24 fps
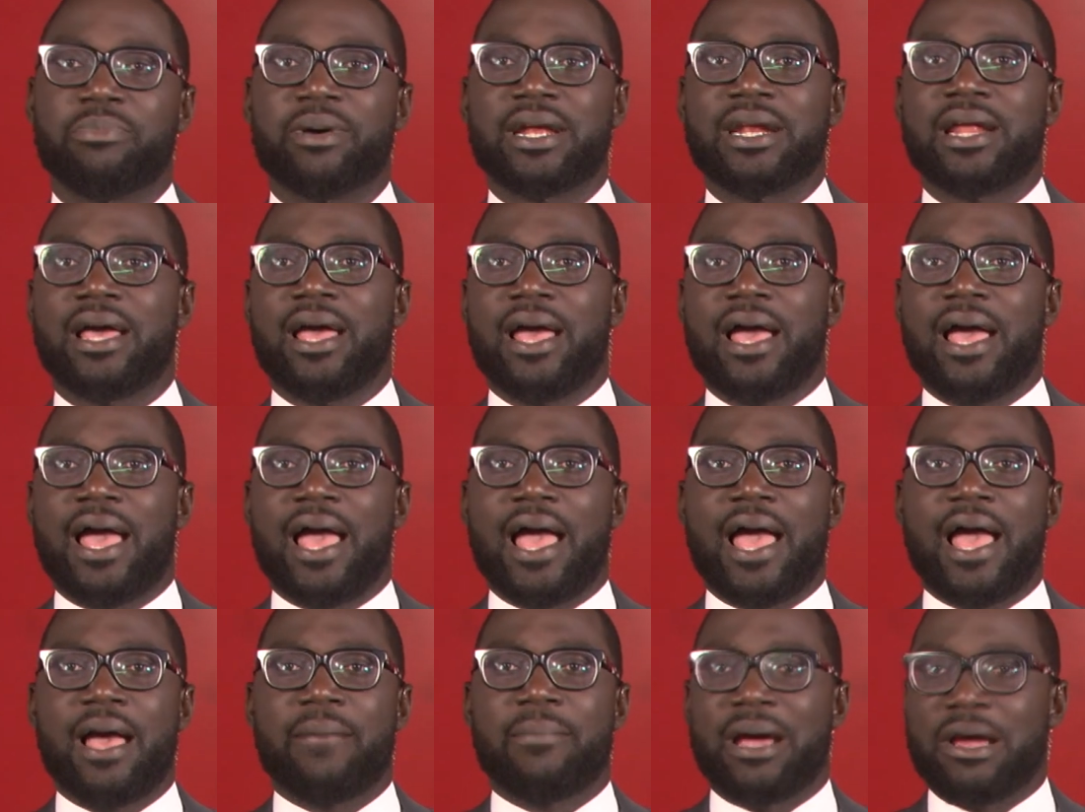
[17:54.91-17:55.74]
But
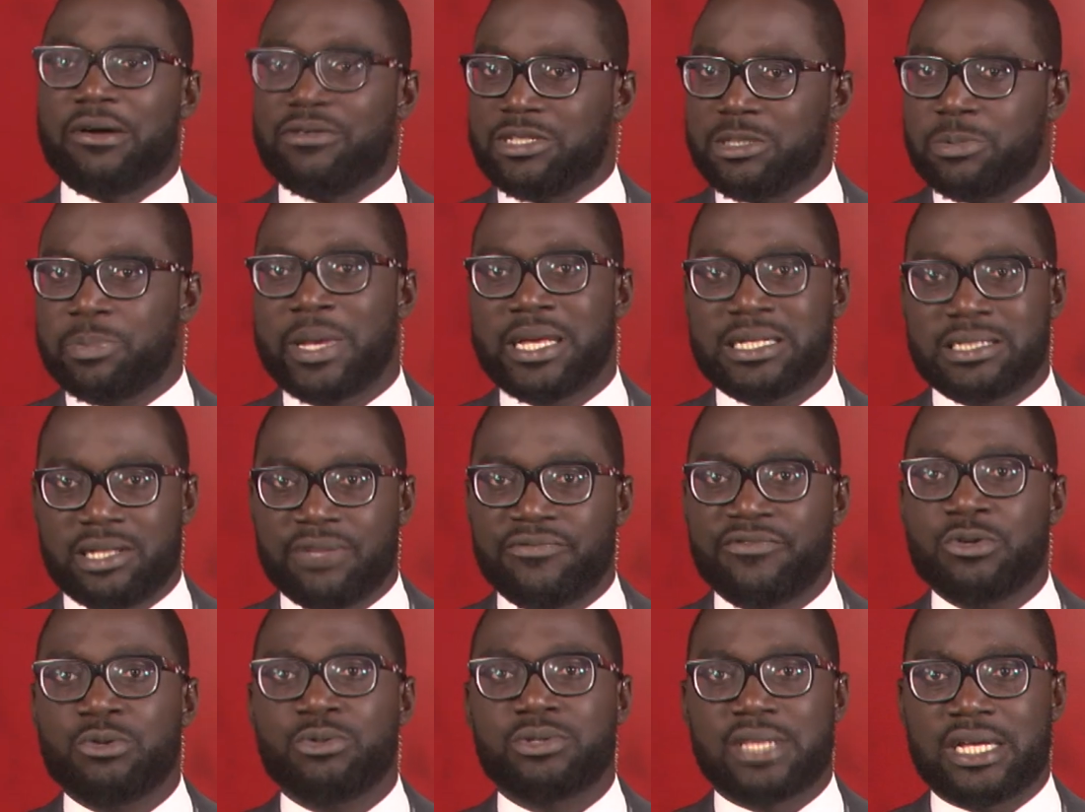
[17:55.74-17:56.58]
I respect the
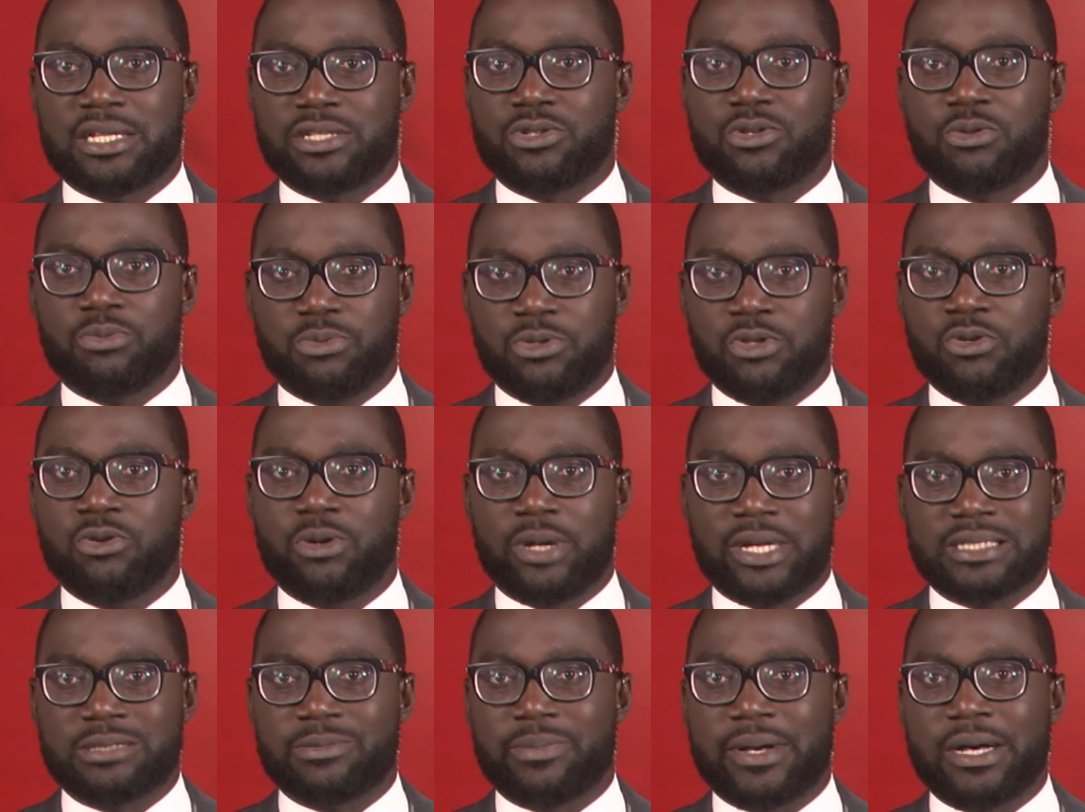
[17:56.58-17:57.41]
views that
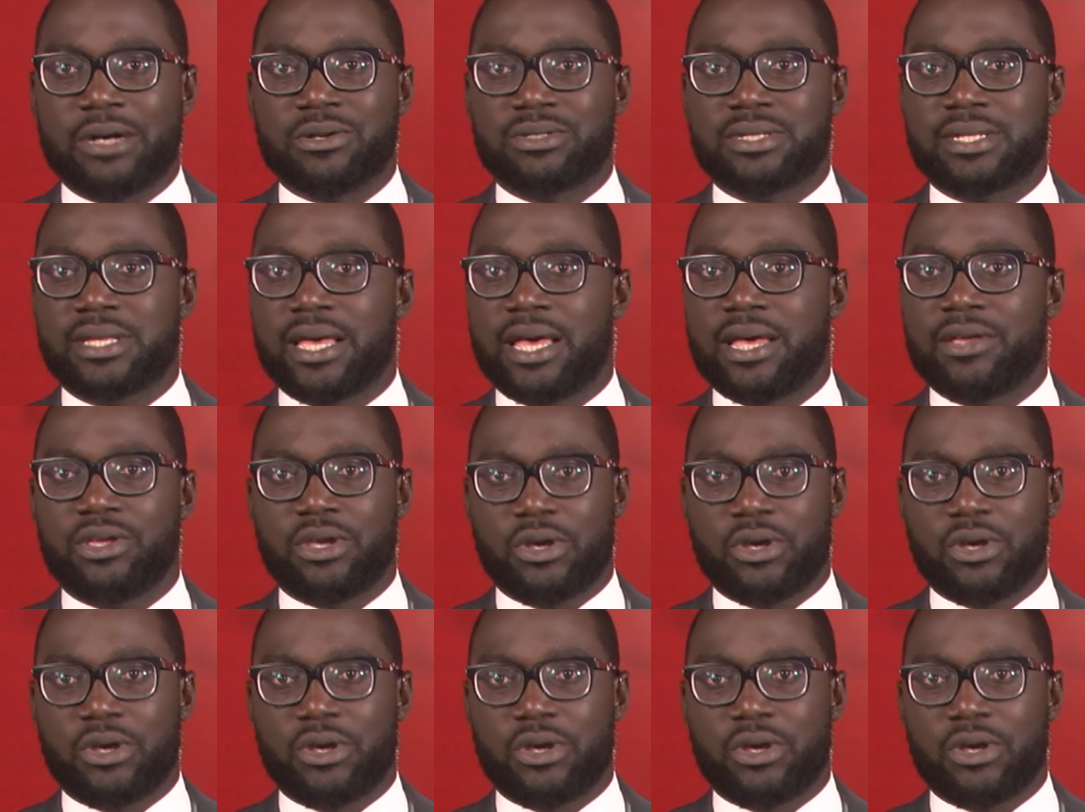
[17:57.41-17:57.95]
you espouse here.